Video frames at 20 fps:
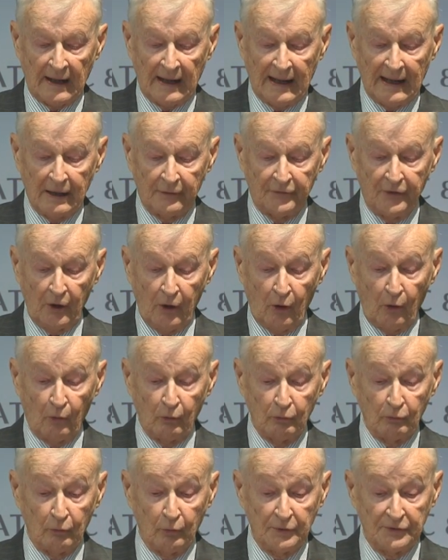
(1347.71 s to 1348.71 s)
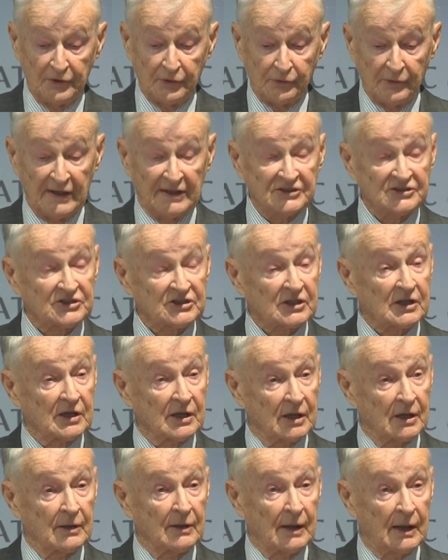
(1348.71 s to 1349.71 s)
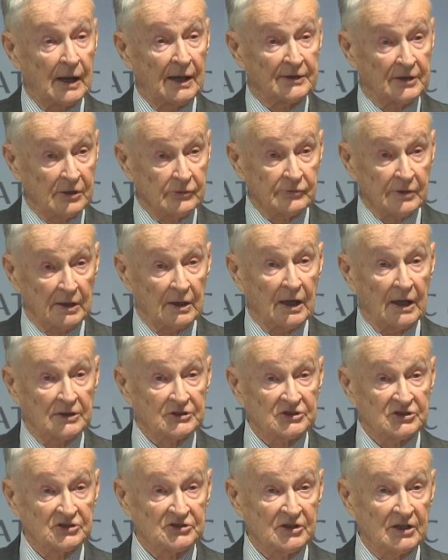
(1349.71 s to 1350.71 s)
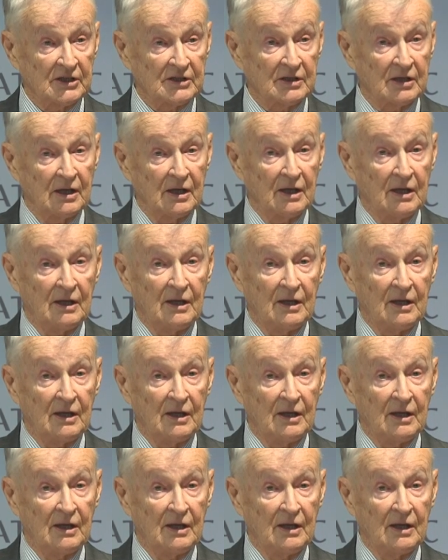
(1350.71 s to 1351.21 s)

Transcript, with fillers: although with the risk, and he realizes it,